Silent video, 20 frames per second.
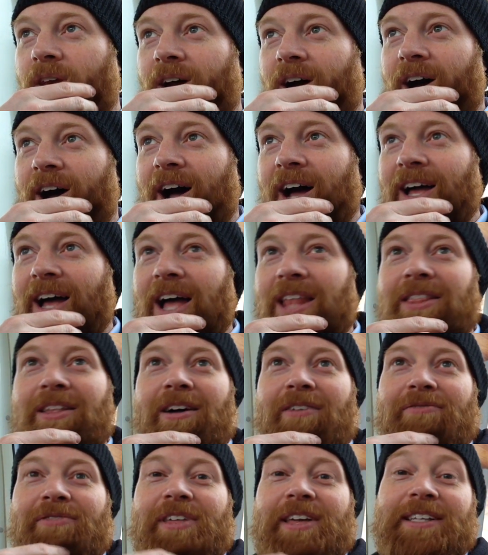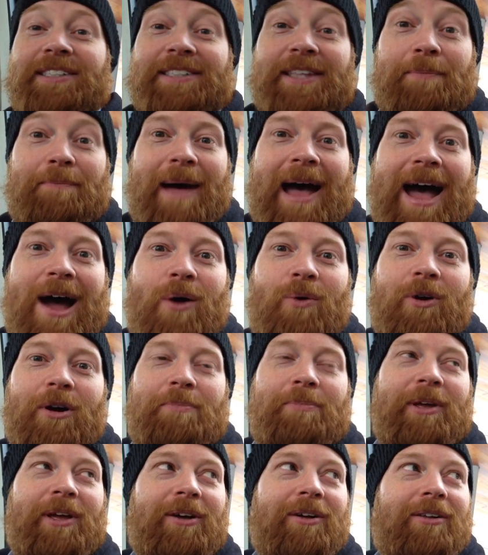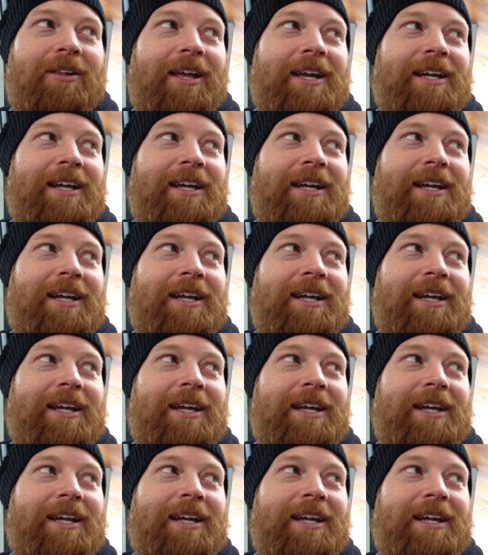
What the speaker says: I love this, the power pill.